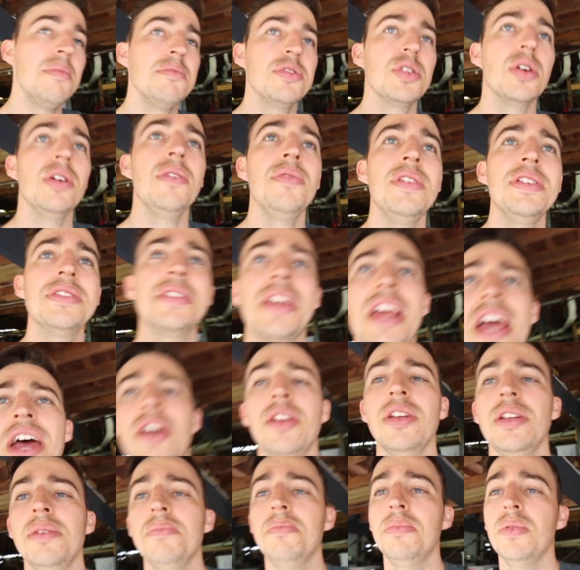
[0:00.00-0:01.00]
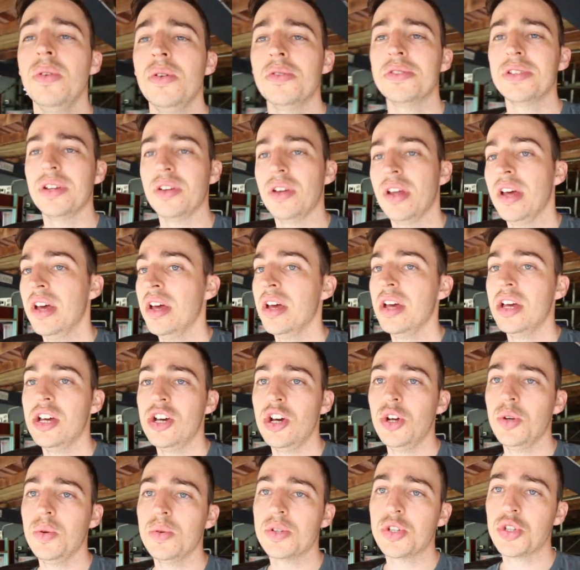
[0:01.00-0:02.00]
So if there's an elderly person
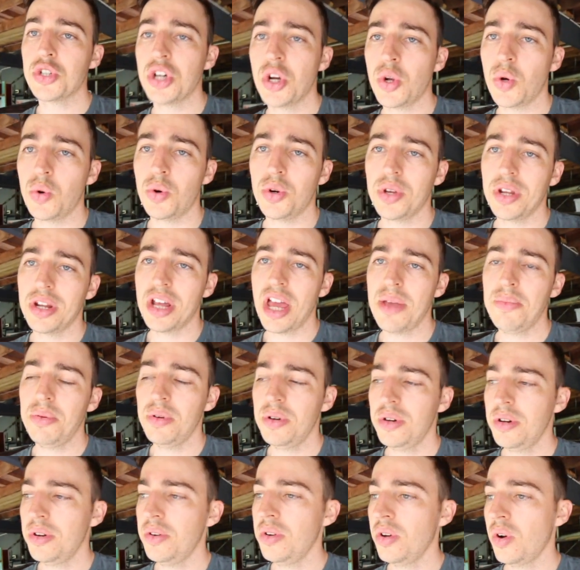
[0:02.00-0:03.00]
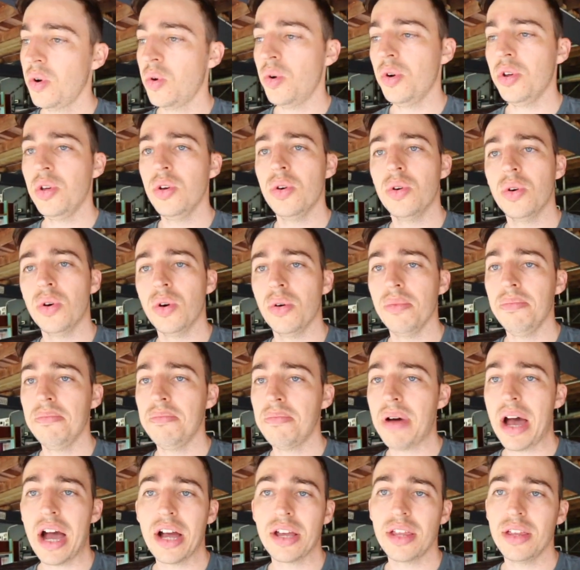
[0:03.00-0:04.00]
in your street or your neighbourhood or your
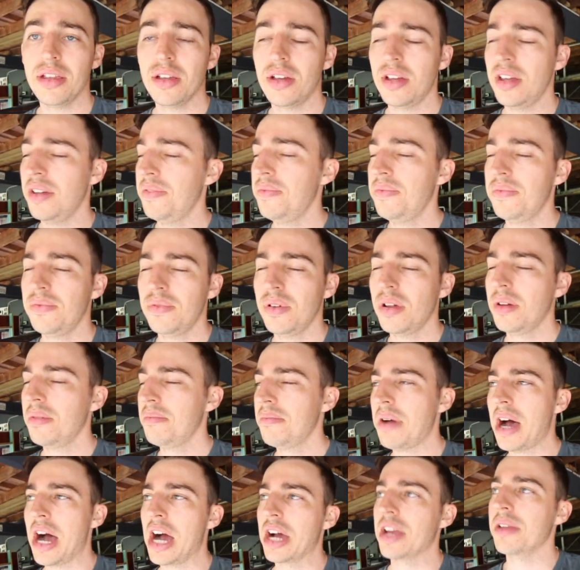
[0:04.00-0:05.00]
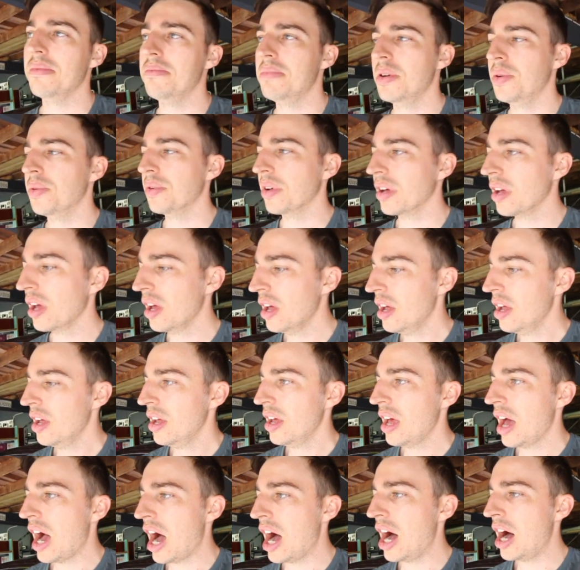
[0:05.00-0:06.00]
parking building,
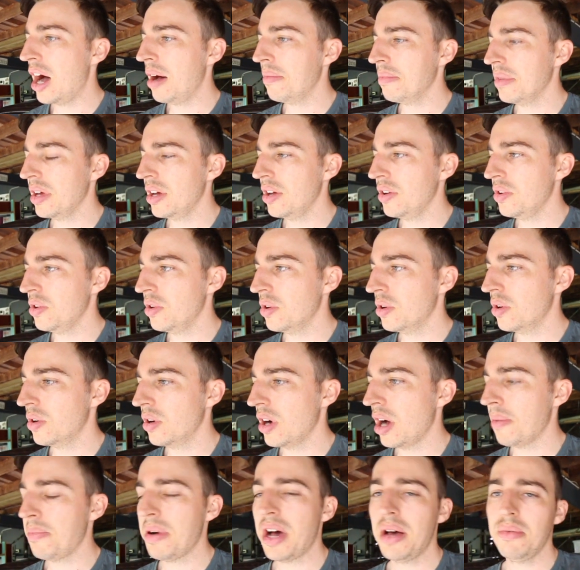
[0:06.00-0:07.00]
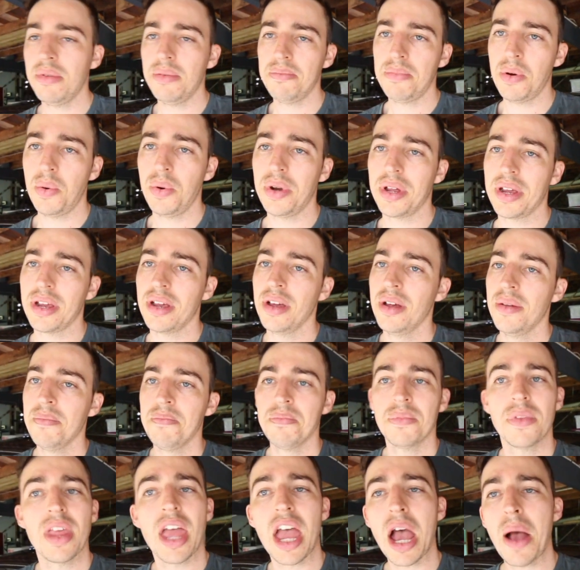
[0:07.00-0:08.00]
in your apartment building,
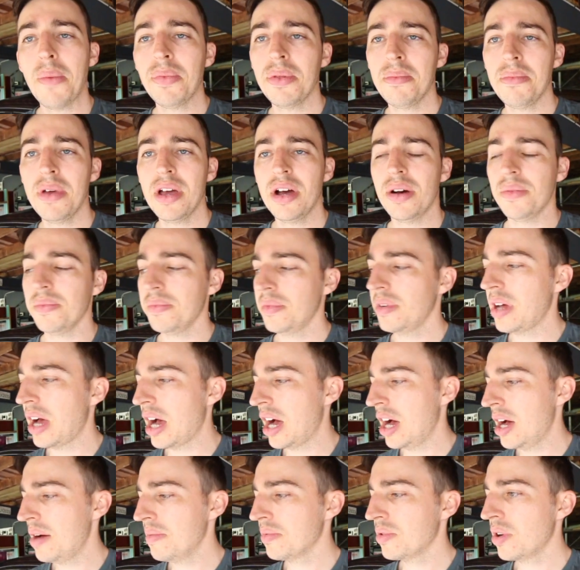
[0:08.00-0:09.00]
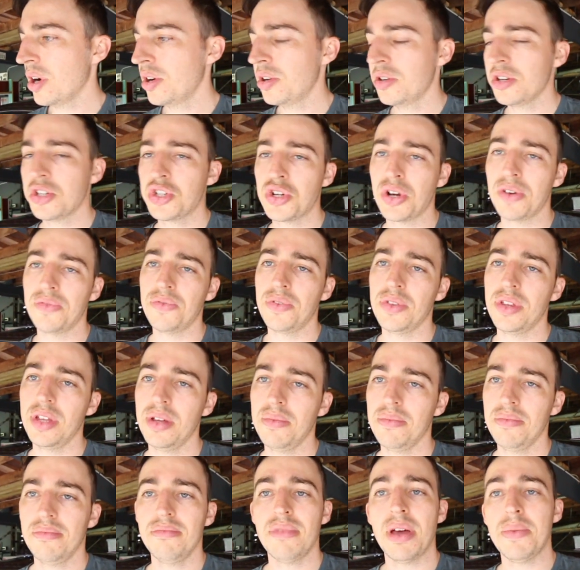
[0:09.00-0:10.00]
help them out. Go to a shop for
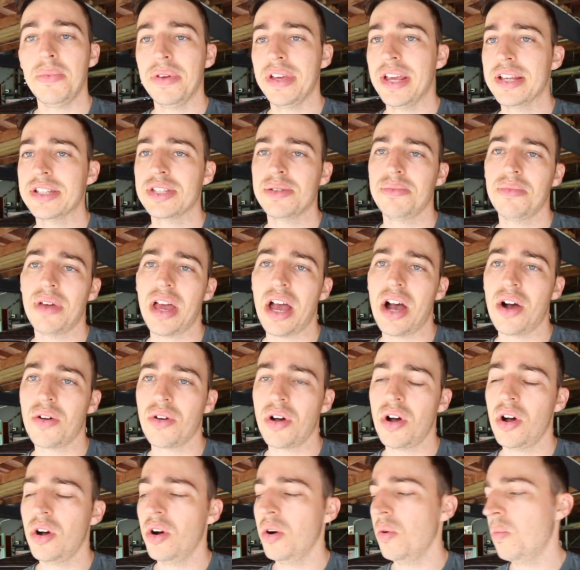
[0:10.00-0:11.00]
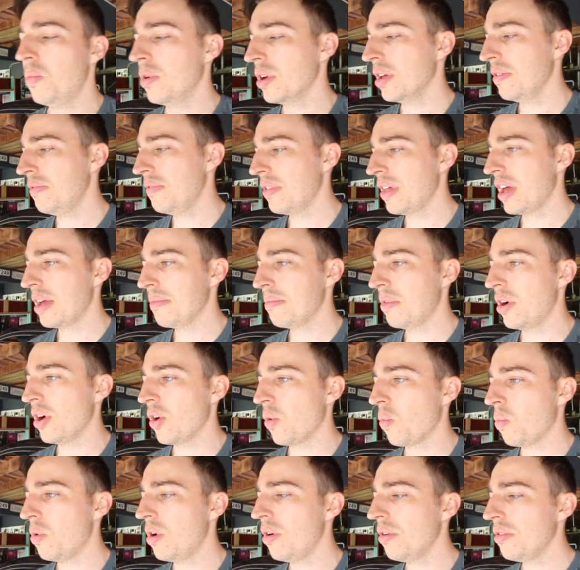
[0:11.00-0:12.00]
them, maybe get some alcohol, whatever they
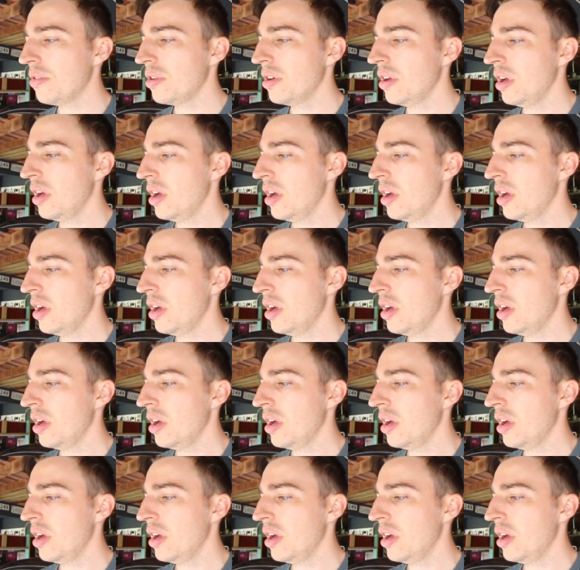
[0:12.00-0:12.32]
might want,